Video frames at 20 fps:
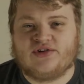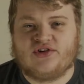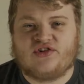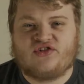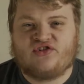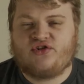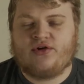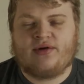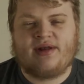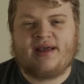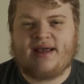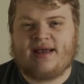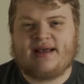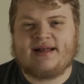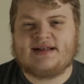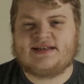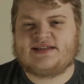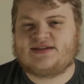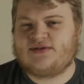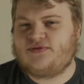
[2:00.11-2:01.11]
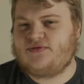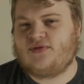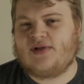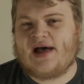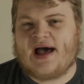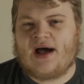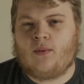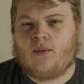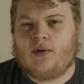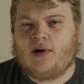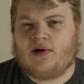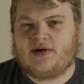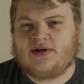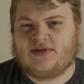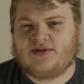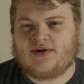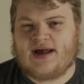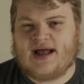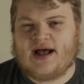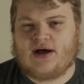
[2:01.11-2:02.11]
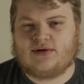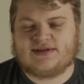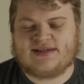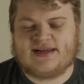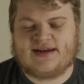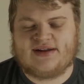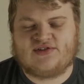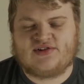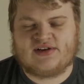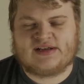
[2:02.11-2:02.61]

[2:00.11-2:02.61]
just shooting against a flat wall in their house, and it